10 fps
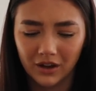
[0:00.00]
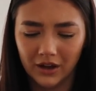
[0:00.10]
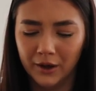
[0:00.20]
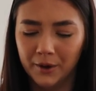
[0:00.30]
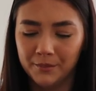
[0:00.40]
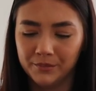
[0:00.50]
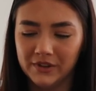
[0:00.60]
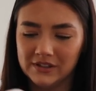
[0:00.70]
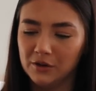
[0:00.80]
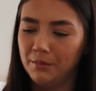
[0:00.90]
here.
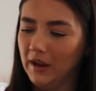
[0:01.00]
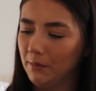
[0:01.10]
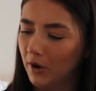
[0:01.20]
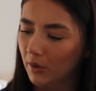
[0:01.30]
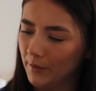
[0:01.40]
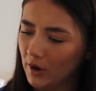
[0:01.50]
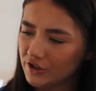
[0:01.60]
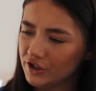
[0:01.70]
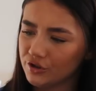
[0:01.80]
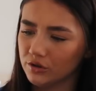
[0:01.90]
This little pink bowl. I'm not
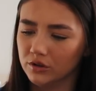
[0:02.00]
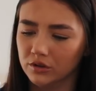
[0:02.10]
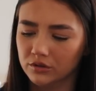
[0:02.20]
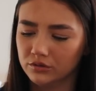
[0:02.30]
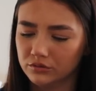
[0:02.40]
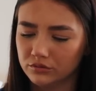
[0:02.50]
actually sure